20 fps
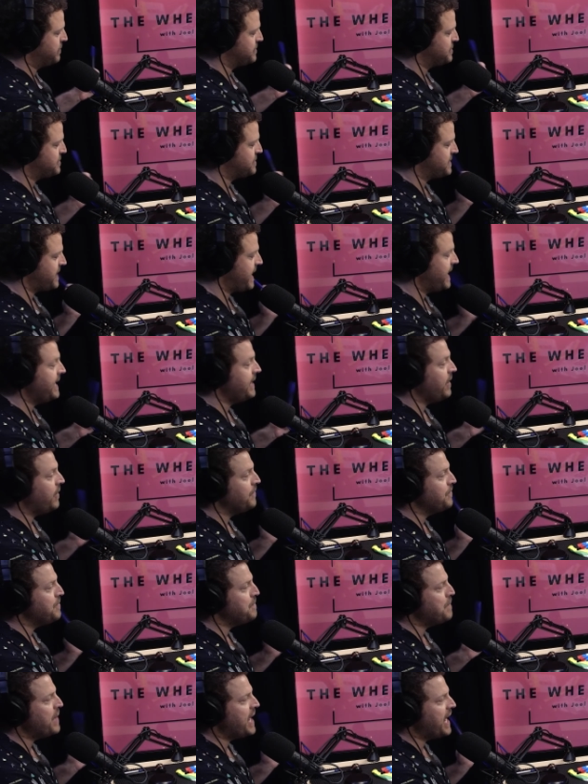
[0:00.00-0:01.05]
stay on
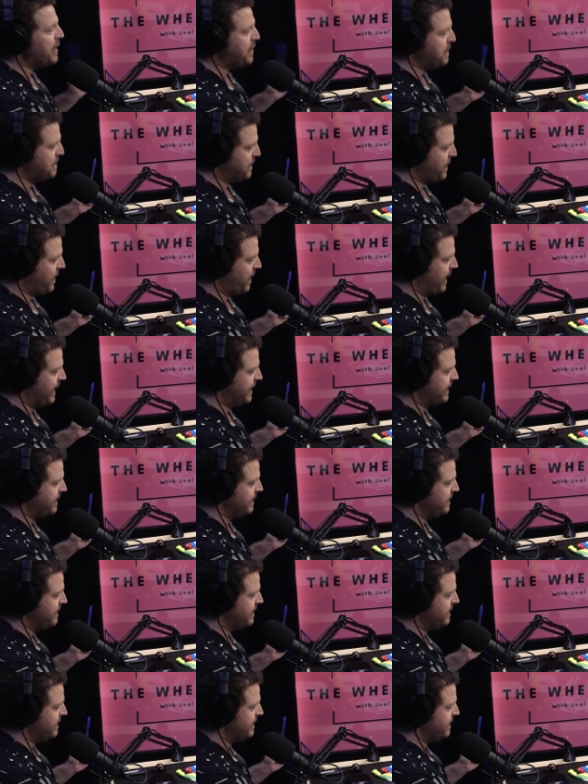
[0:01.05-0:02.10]
the mountain bike.
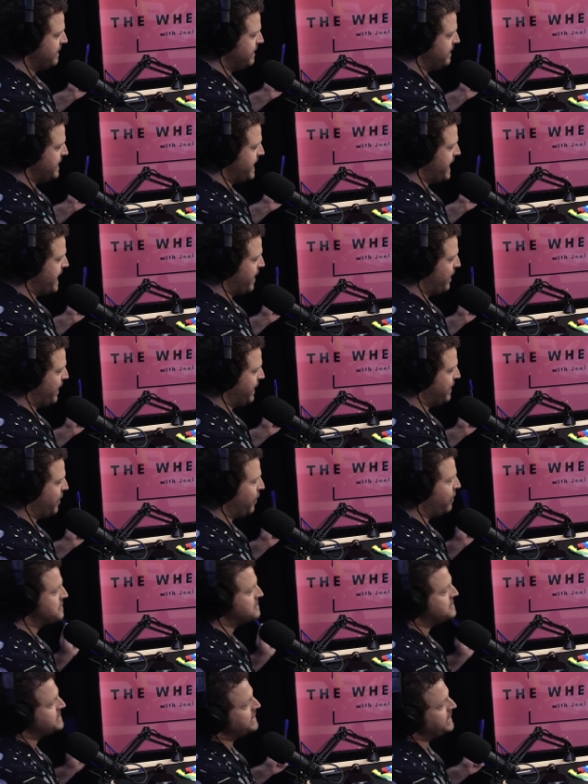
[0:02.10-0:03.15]
Now, an
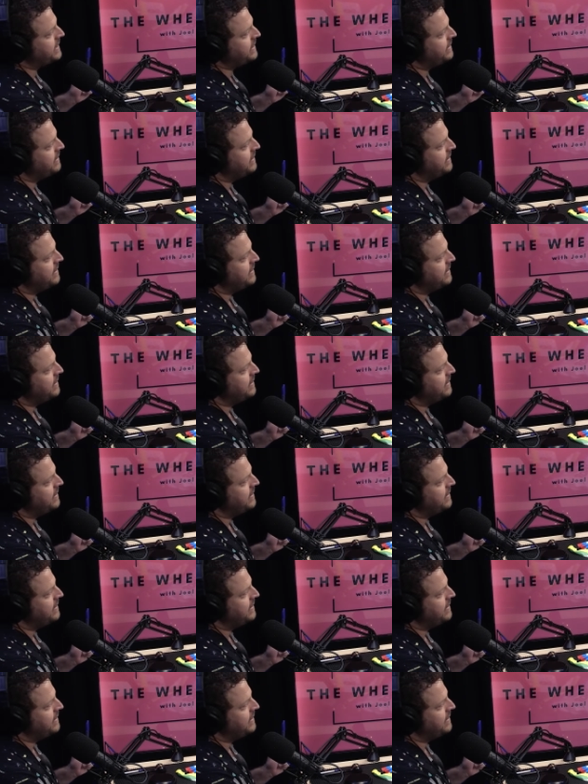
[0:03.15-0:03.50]
Aussie